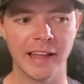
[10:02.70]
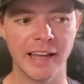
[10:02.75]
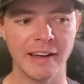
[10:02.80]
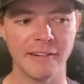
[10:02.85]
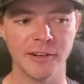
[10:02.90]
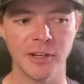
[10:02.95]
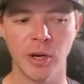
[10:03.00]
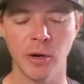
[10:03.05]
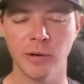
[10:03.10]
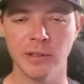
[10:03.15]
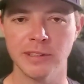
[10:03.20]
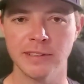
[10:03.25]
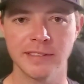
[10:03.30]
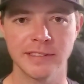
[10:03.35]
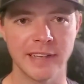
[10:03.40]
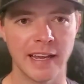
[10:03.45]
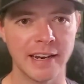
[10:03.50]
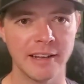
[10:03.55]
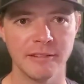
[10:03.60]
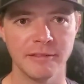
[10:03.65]
have no
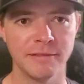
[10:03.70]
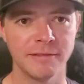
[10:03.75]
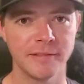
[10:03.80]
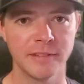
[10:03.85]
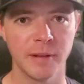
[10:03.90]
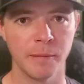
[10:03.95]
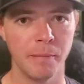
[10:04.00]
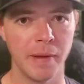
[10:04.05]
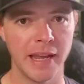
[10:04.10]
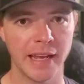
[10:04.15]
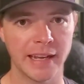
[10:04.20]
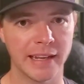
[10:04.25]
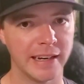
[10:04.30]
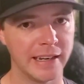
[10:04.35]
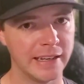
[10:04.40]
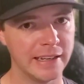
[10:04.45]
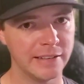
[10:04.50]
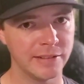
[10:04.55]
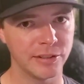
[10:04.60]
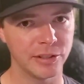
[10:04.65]
incentive to make it
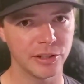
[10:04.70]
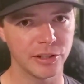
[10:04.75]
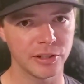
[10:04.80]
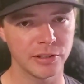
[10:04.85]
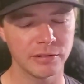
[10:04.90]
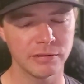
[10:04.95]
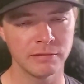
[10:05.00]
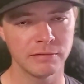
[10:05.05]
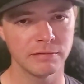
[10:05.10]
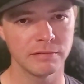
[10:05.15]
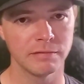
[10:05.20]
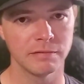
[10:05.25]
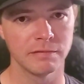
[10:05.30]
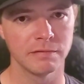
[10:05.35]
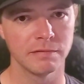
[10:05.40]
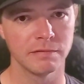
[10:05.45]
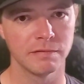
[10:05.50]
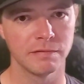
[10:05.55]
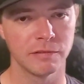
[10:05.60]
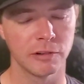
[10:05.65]
easier
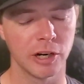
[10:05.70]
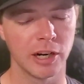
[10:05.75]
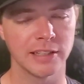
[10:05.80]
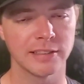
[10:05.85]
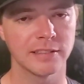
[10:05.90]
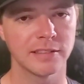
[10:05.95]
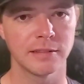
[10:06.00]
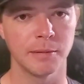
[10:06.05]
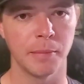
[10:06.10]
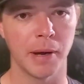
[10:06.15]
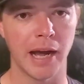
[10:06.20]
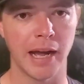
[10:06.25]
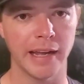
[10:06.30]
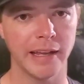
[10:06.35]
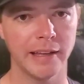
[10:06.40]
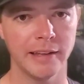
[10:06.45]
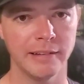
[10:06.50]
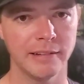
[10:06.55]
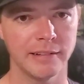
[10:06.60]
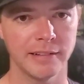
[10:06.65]
for us to buy
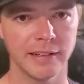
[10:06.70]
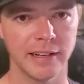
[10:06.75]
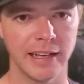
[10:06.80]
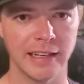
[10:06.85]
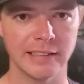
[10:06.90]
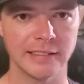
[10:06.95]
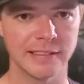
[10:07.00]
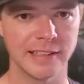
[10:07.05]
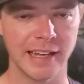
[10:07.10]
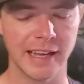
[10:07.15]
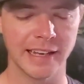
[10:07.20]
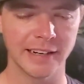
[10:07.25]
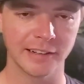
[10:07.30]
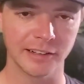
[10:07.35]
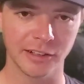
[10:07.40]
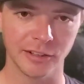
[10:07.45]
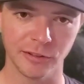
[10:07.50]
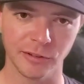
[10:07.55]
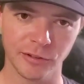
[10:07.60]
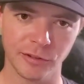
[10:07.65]
it as the
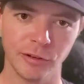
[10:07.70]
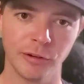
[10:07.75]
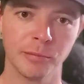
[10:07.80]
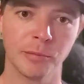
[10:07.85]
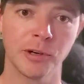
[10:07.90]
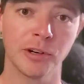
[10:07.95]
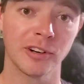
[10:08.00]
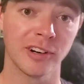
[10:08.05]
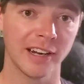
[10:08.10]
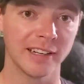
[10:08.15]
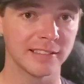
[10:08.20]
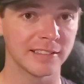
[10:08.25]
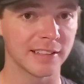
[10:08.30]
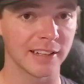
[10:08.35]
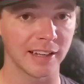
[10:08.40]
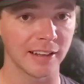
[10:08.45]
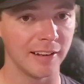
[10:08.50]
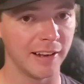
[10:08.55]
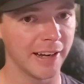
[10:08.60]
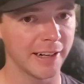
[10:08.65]
end consumer, as the
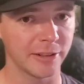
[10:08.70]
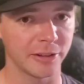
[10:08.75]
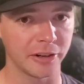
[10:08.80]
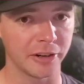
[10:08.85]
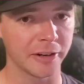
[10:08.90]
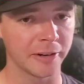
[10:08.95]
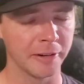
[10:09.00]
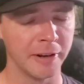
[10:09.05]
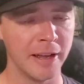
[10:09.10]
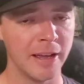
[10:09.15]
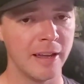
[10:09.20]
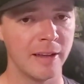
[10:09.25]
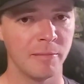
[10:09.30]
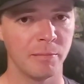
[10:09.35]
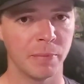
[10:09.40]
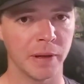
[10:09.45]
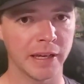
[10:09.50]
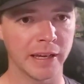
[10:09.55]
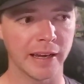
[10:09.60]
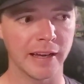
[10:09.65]
collector,
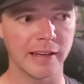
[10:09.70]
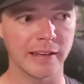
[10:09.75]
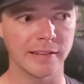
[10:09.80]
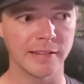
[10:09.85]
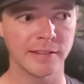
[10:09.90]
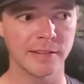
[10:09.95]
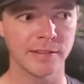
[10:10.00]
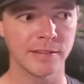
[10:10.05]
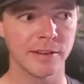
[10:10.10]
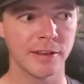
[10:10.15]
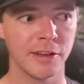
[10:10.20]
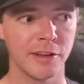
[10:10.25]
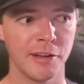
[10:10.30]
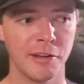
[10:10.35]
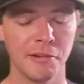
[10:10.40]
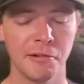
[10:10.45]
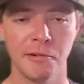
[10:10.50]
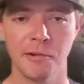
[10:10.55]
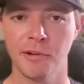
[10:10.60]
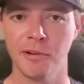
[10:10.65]
because
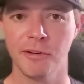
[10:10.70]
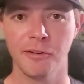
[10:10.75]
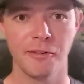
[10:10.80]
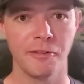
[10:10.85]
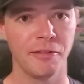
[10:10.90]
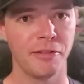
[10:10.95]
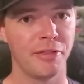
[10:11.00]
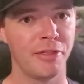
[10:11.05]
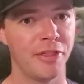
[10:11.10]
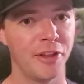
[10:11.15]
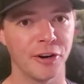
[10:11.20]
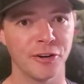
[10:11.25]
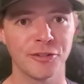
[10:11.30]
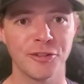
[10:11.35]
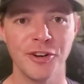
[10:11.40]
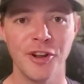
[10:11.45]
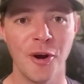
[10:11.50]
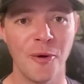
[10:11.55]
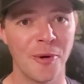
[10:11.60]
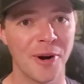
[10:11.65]
there's
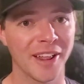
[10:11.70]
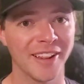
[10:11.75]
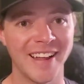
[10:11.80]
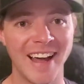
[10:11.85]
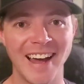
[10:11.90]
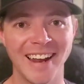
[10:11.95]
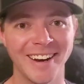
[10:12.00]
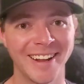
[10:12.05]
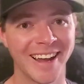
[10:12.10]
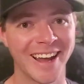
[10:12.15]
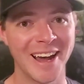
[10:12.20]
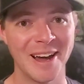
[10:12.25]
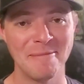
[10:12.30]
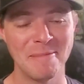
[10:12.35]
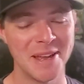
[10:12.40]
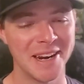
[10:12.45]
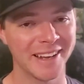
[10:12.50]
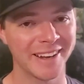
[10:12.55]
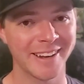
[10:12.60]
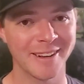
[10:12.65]
no one allowed to come
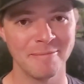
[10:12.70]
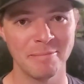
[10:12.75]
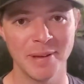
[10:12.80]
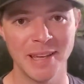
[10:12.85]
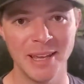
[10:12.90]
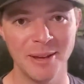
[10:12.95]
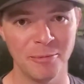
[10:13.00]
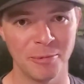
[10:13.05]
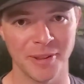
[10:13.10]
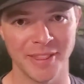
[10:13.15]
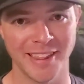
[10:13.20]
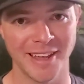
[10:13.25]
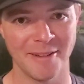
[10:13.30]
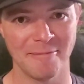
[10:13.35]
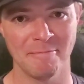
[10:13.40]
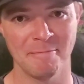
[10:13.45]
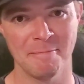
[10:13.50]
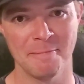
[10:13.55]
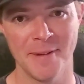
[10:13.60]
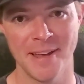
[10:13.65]
in and compete with them.
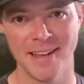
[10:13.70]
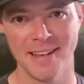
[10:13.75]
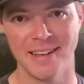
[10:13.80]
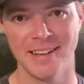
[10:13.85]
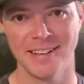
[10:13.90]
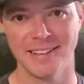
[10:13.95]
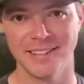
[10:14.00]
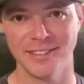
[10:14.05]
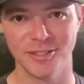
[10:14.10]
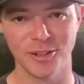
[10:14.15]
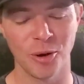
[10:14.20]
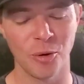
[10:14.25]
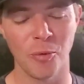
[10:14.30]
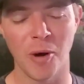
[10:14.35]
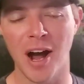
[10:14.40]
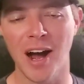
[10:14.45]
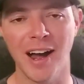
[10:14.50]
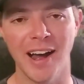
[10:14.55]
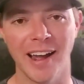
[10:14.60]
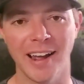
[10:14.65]
So
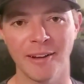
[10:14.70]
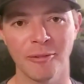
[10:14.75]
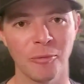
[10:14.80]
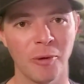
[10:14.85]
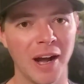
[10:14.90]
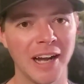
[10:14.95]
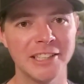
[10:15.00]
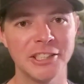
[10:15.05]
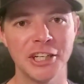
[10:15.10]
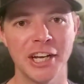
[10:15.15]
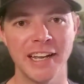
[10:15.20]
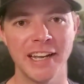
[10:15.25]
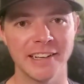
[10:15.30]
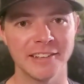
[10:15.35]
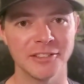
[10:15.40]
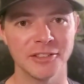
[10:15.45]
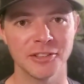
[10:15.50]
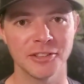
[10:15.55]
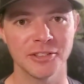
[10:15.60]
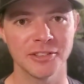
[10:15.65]
why? Why
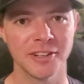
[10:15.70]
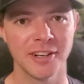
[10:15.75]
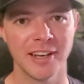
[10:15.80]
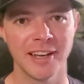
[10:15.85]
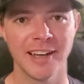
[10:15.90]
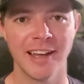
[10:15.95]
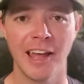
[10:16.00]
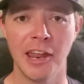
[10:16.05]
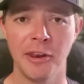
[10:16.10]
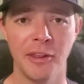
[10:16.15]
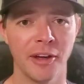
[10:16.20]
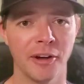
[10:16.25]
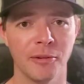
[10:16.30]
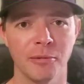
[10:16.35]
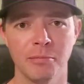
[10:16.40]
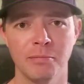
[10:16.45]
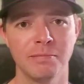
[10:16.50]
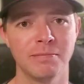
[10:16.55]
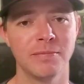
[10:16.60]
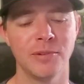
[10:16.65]
change? And
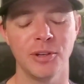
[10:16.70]
they'll,